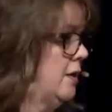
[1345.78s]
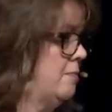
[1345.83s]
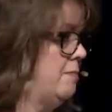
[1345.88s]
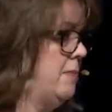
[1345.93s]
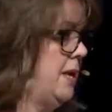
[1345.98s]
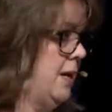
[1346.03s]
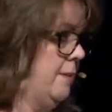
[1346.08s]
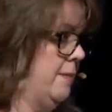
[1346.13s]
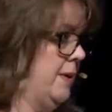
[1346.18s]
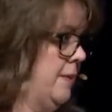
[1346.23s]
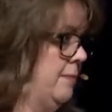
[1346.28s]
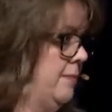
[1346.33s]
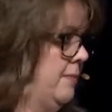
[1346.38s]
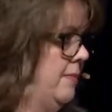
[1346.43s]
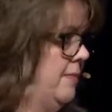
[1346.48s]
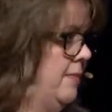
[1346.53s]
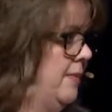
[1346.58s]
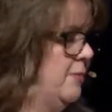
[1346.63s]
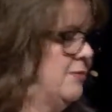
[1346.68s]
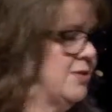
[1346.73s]
minimum
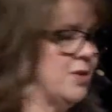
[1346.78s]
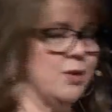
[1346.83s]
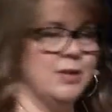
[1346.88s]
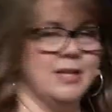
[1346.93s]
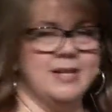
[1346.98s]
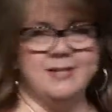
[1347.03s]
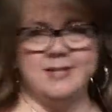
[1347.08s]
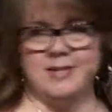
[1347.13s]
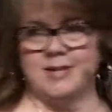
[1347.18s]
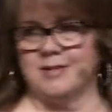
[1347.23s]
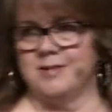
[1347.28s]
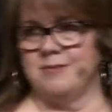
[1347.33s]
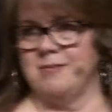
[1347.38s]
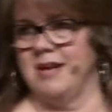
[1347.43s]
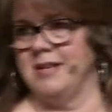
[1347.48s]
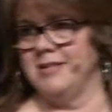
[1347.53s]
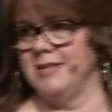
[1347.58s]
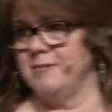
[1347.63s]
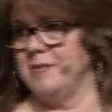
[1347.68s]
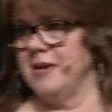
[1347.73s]
it was only six
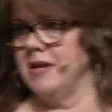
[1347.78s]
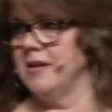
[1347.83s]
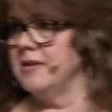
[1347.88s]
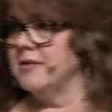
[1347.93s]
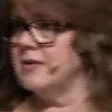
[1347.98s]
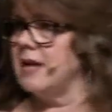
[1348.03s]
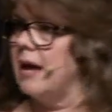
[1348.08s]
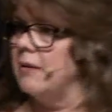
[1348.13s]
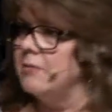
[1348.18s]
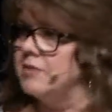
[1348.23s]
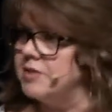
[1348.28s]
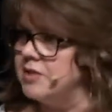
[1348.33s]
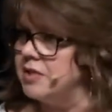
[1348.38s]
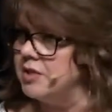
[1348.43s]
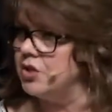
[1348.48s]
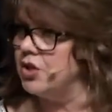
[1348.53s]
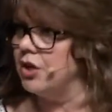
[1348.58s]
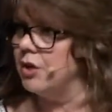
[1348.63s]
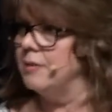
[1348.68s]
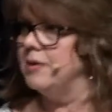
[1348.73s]
months because I was
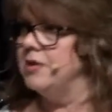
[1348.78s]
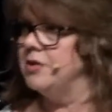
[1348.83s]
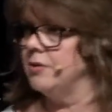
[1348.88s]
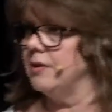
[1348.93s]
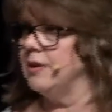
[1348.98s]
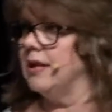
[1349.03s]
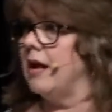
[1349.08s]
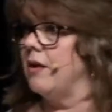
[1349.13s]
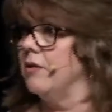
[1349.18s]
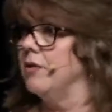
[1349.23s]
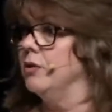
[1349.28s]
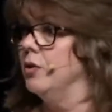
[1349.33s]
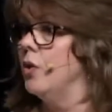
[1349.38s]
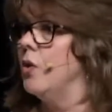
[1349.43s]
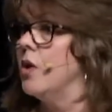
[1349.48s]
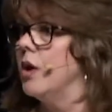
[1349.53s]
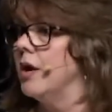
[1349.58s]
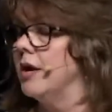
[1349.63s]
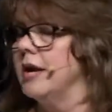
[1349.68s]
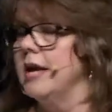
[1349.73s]
determined to allow the
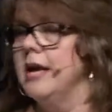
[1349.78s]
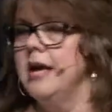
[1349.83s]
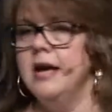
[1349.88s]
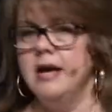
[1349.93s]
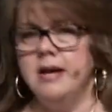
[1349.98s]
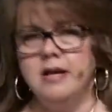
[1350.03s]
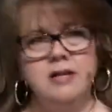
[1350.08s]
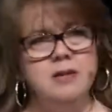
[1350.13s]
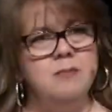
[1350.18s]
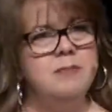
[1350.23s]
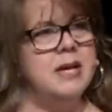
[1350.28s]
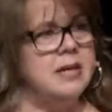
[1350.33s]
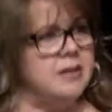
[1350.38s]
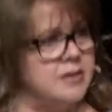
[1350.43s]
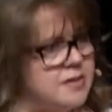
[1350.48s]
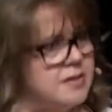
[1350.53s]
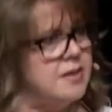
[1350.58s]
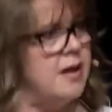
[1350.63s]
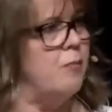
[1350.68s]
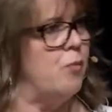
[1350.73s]
Lord in the mix
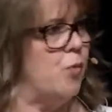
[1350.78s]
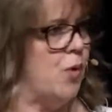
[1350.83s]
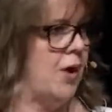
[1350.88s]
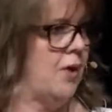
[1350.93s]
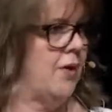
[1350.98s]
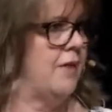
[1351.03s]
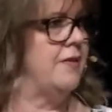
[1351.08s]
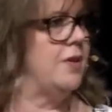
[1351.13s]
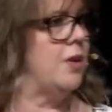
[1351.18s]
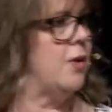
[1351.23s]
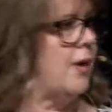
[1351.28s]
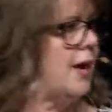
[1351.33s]
somewhere, even though I